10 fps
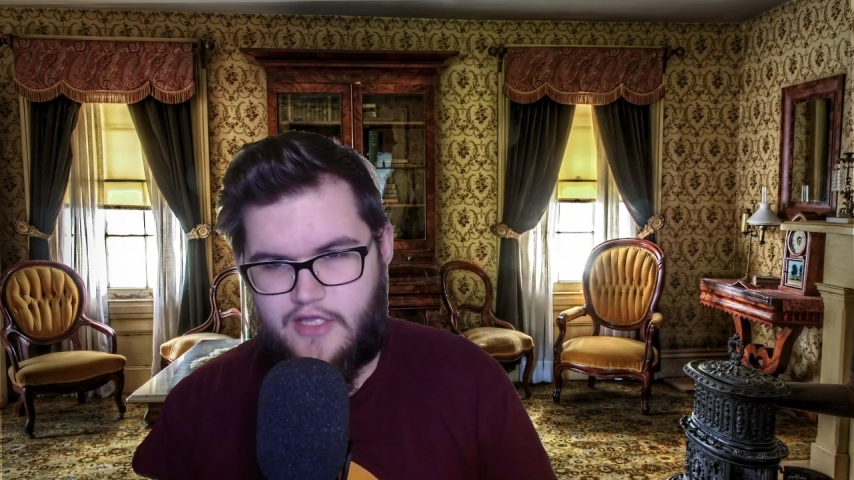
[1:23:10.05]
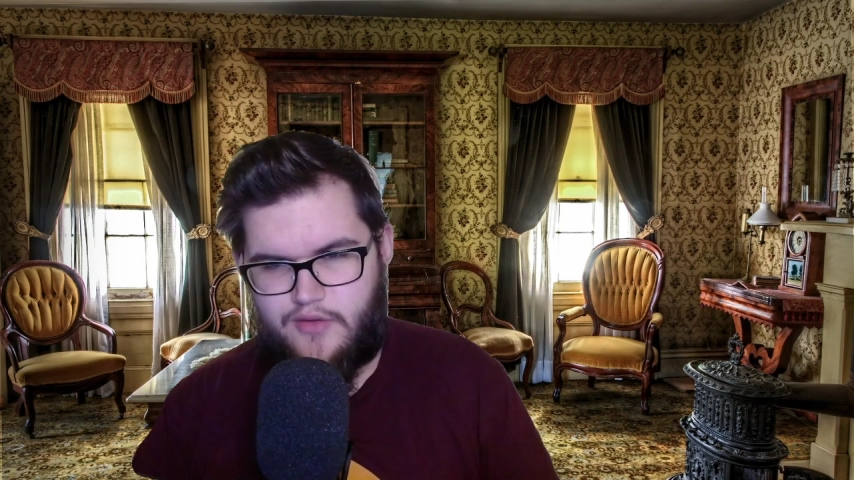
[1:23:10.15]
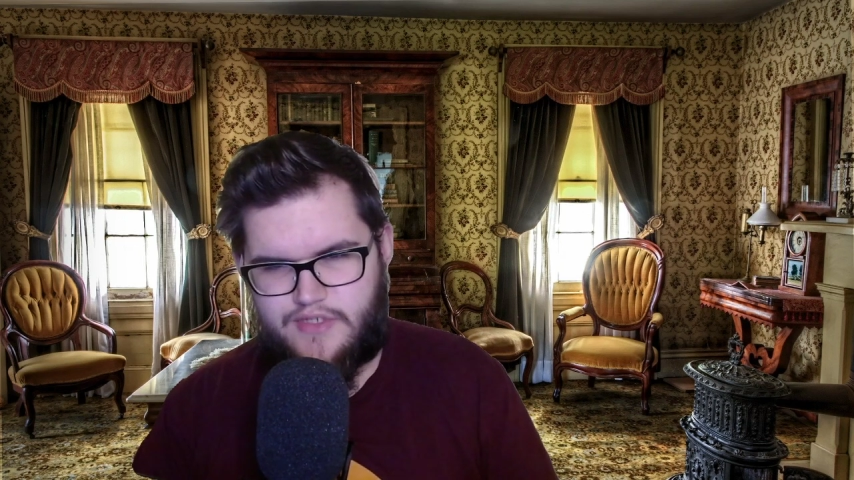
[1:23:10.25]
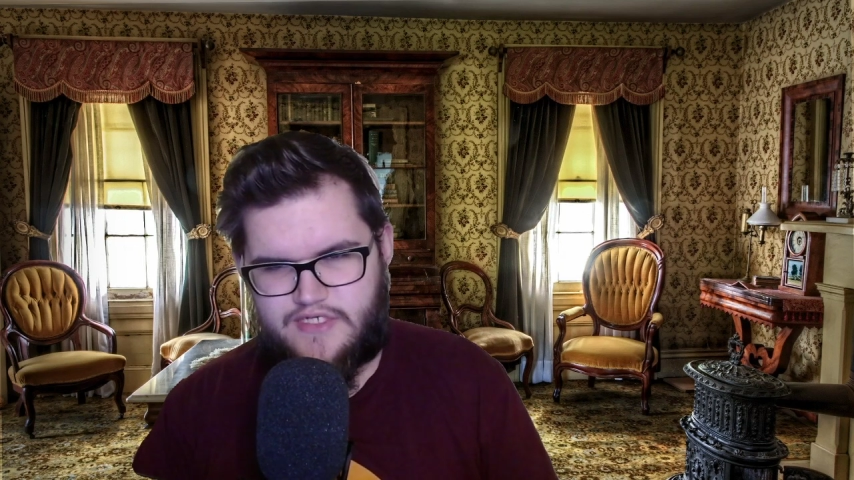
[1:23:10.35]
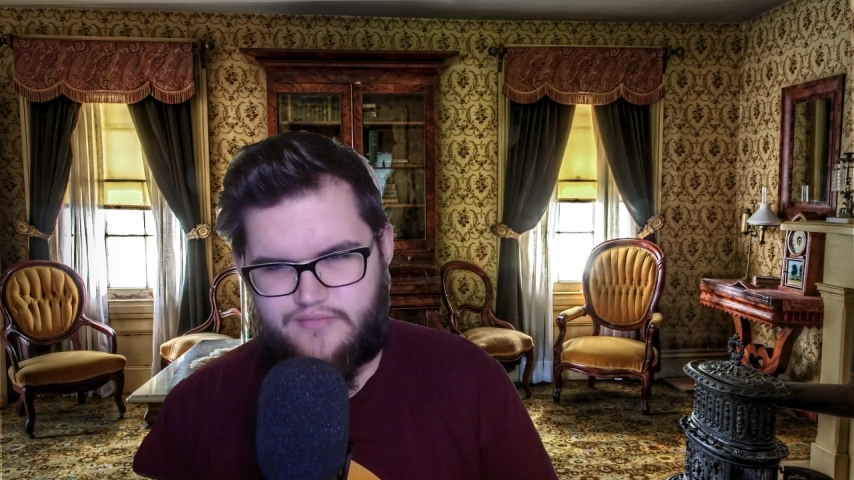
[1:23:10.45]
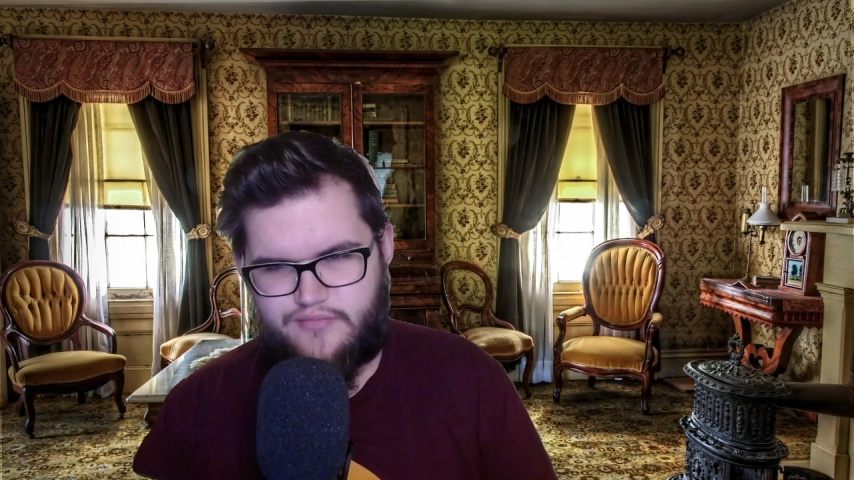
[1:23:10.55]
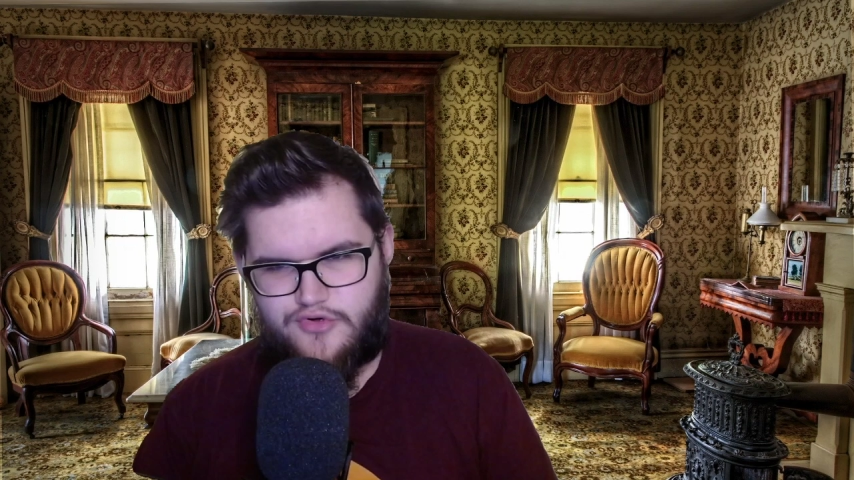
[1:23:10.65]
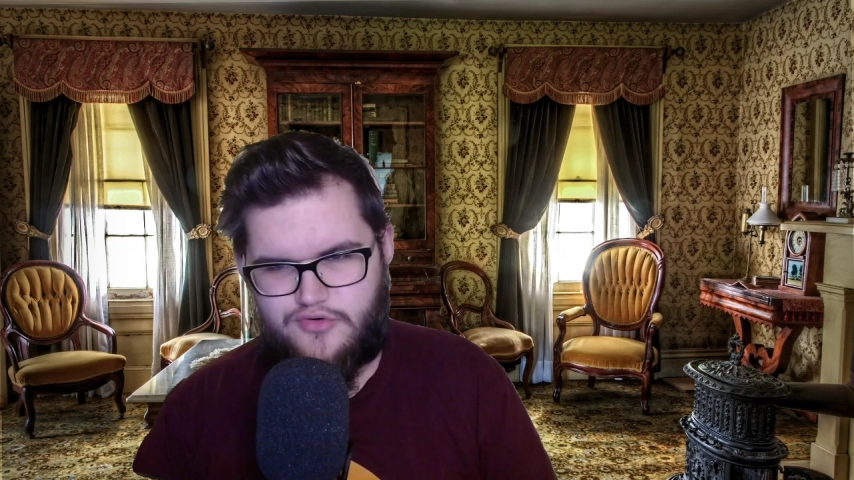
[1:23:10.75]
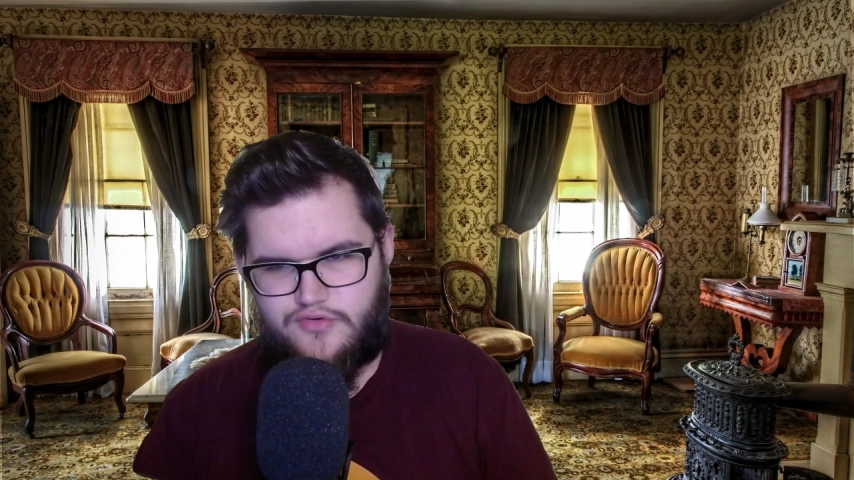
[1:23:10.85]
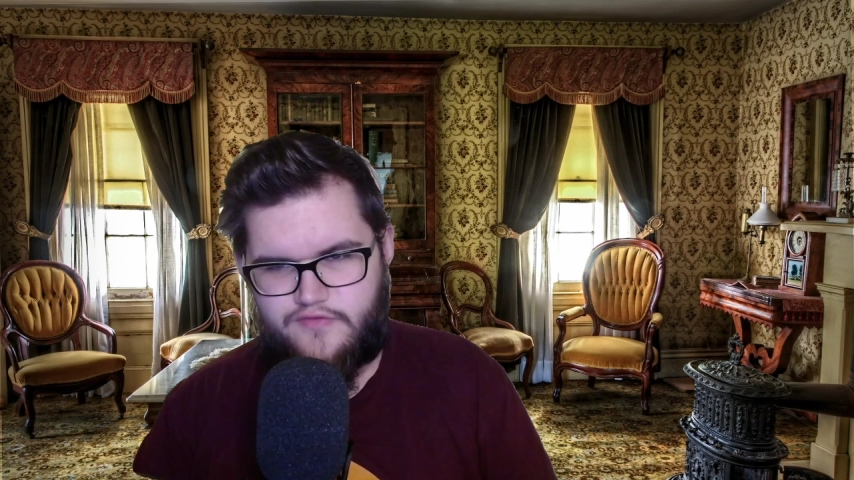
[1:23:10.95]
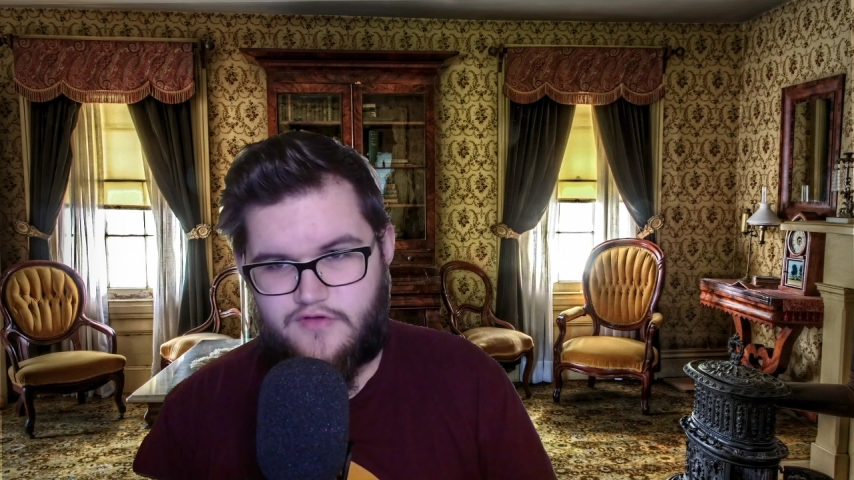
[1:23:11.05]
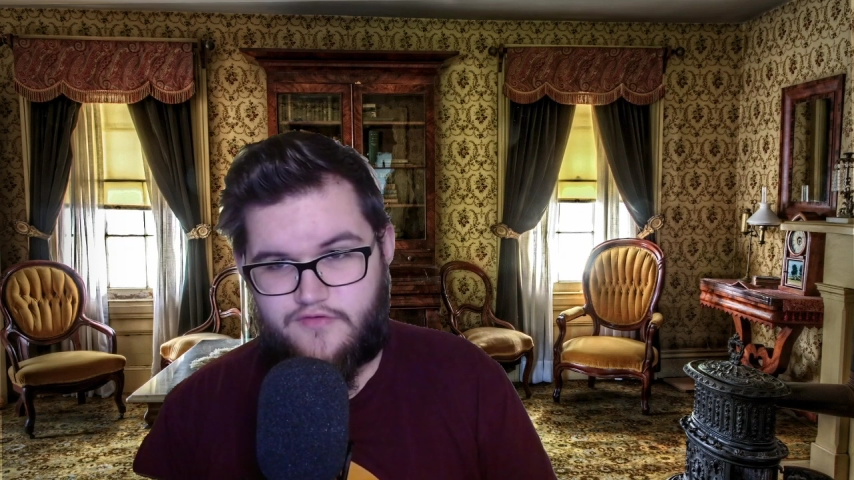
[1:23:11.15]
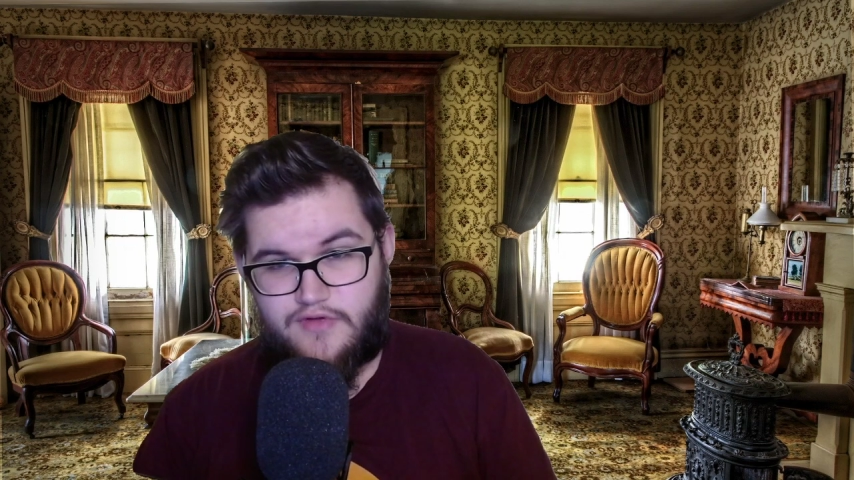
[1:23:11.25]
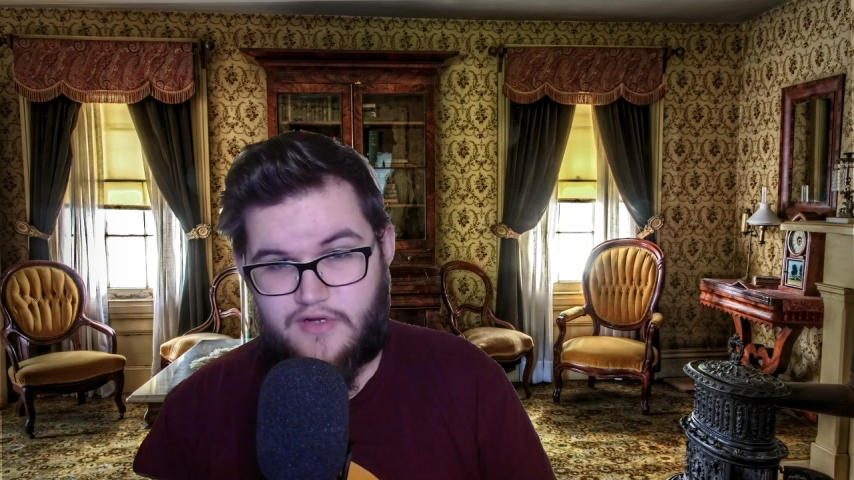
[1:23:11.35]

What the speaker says: which, in proving of what